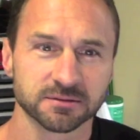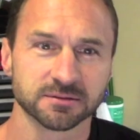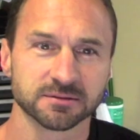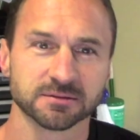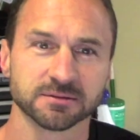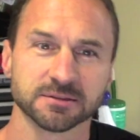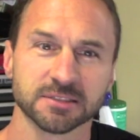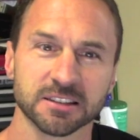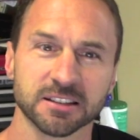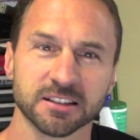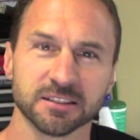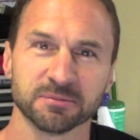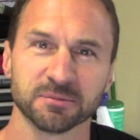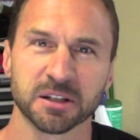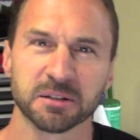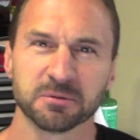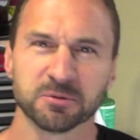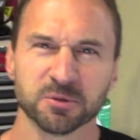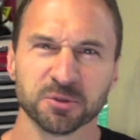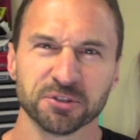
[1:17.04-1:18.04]

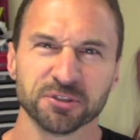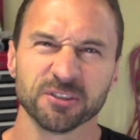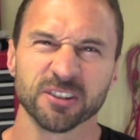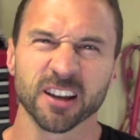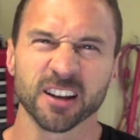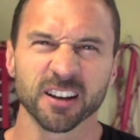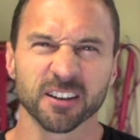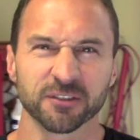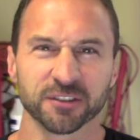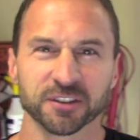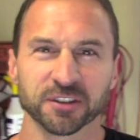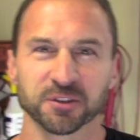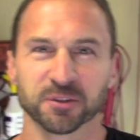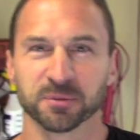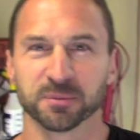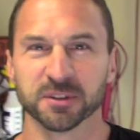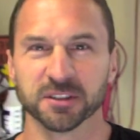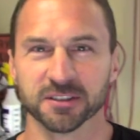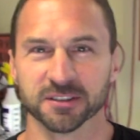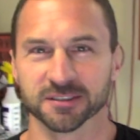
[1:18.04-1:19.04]
Maybe we'll do that every other
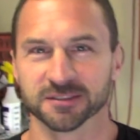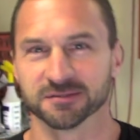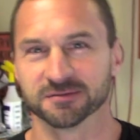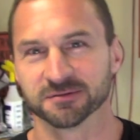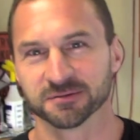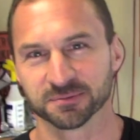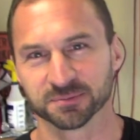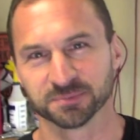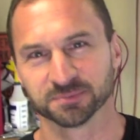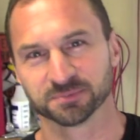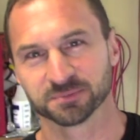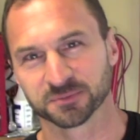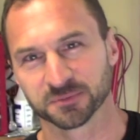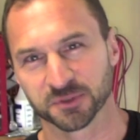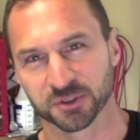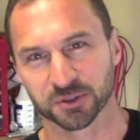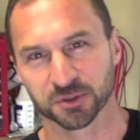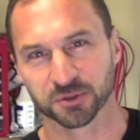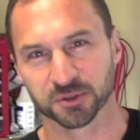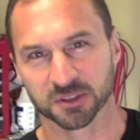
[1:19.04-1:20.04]
build.
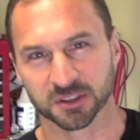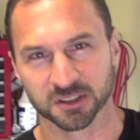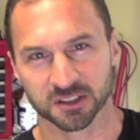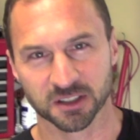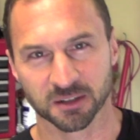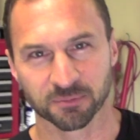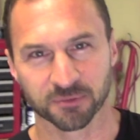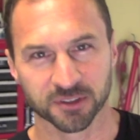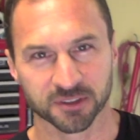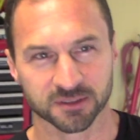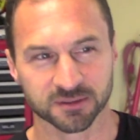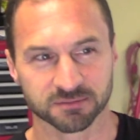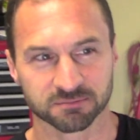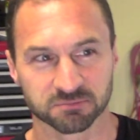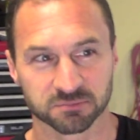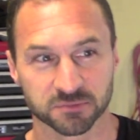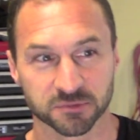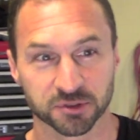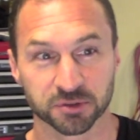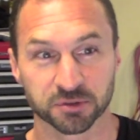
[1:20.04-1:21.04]
Choose us
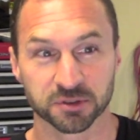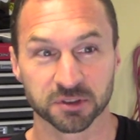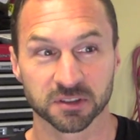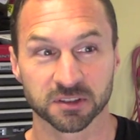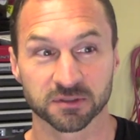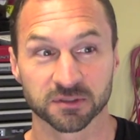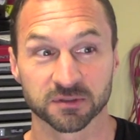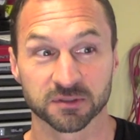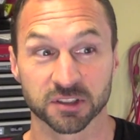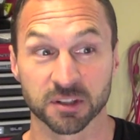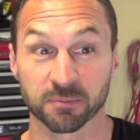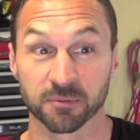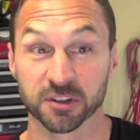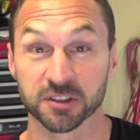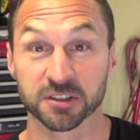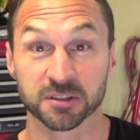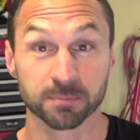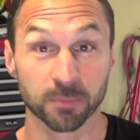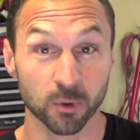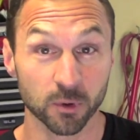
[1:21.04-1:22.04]
something
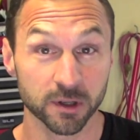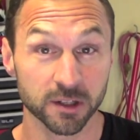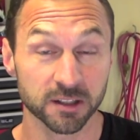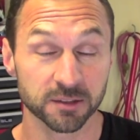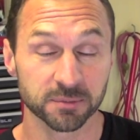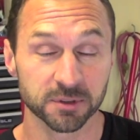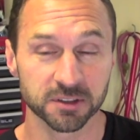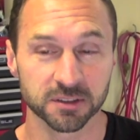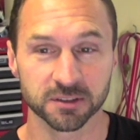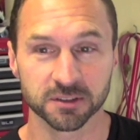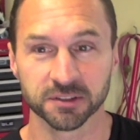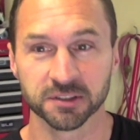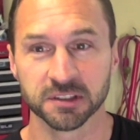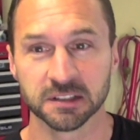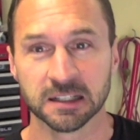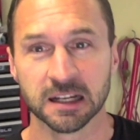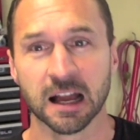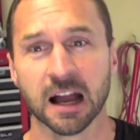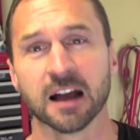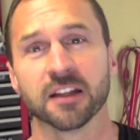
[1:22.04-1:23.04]
sporty to build,
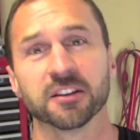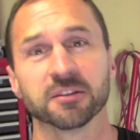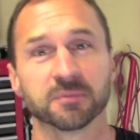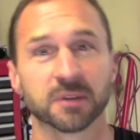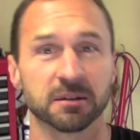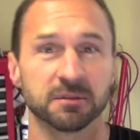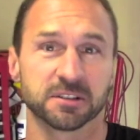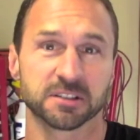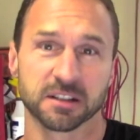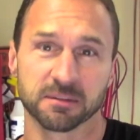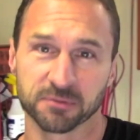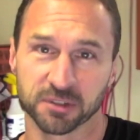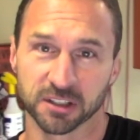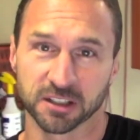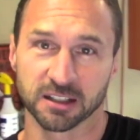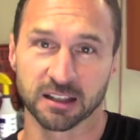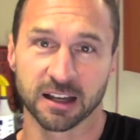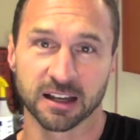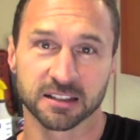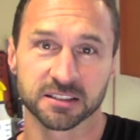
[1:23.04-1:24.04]
and then maybe something
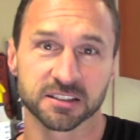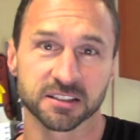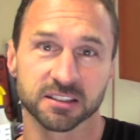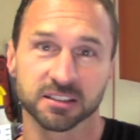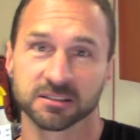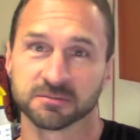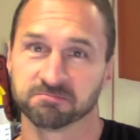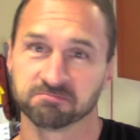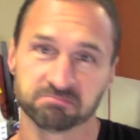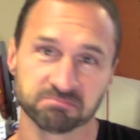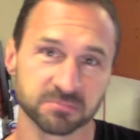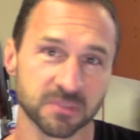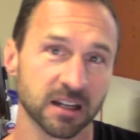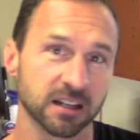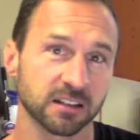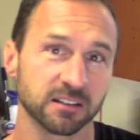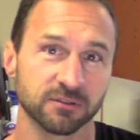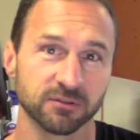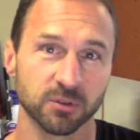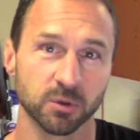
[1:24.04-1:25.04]
classic back
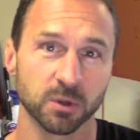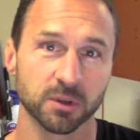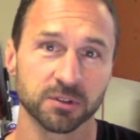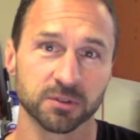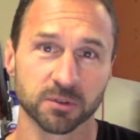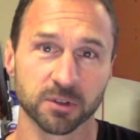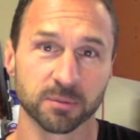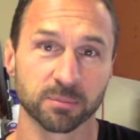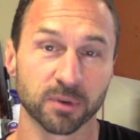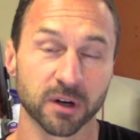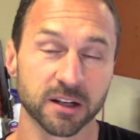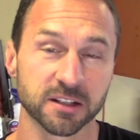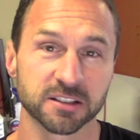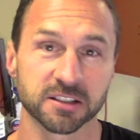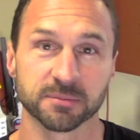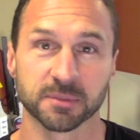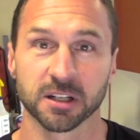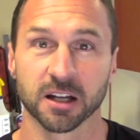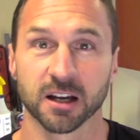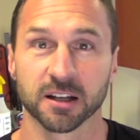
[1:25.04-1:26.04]
and forth. Sort of breaks the
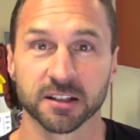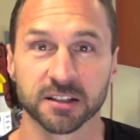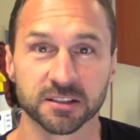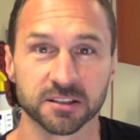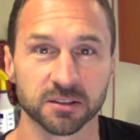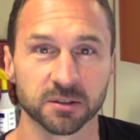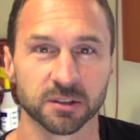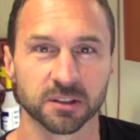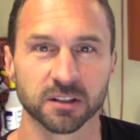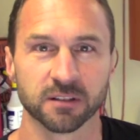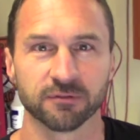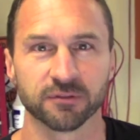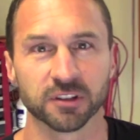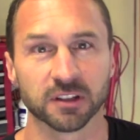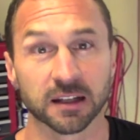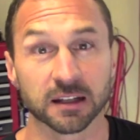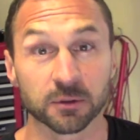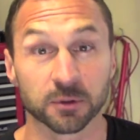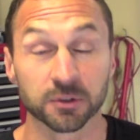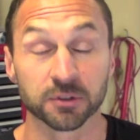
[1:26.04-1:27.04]
monotony so it doesn't feel
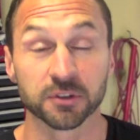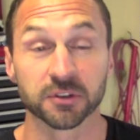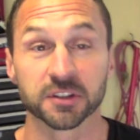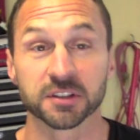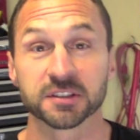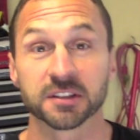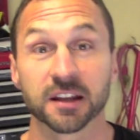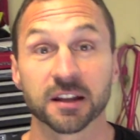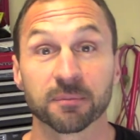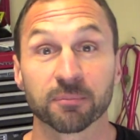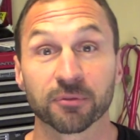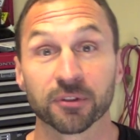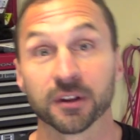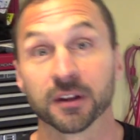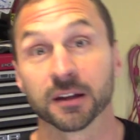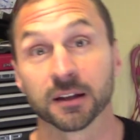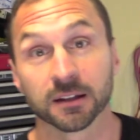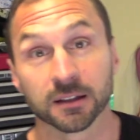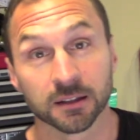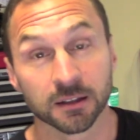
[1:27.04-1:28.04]
like we're doing the same
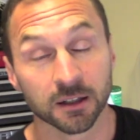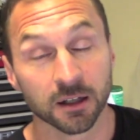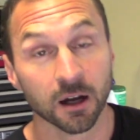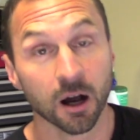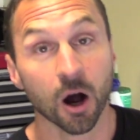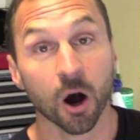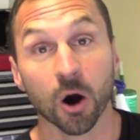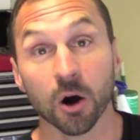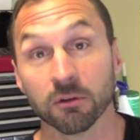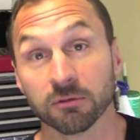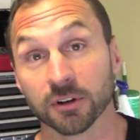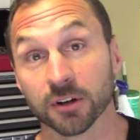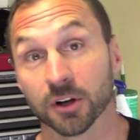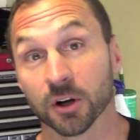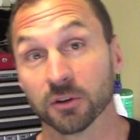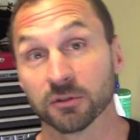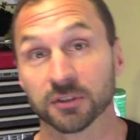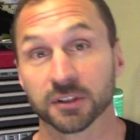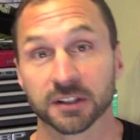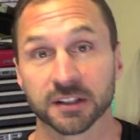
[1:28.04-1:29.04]
thing over and
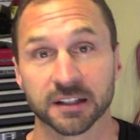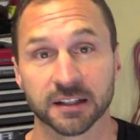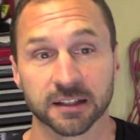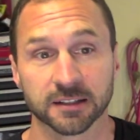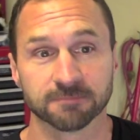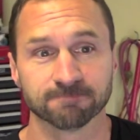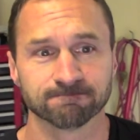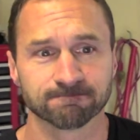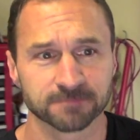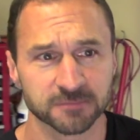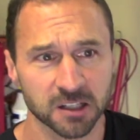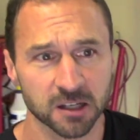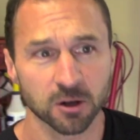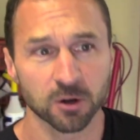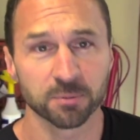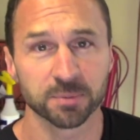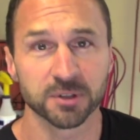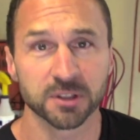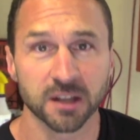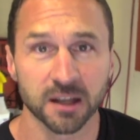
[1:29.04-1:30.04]
over again. I
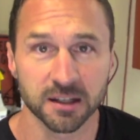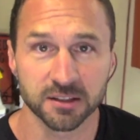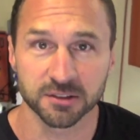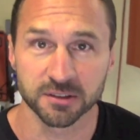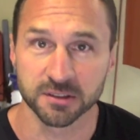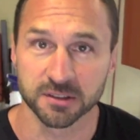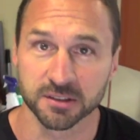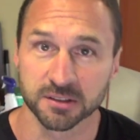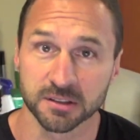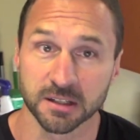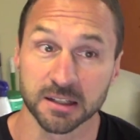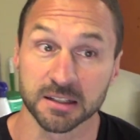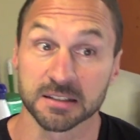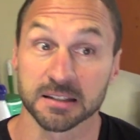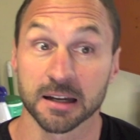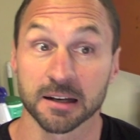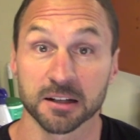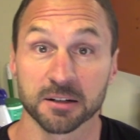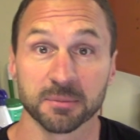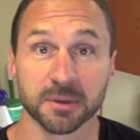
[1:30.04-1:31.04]
hope you guys are
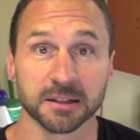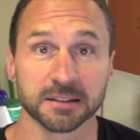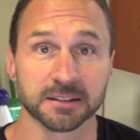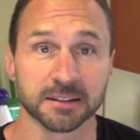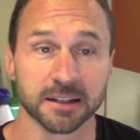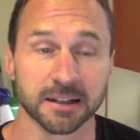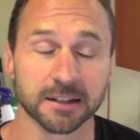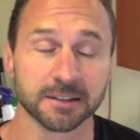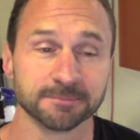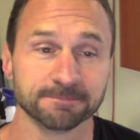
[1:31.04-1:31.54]
excited about that.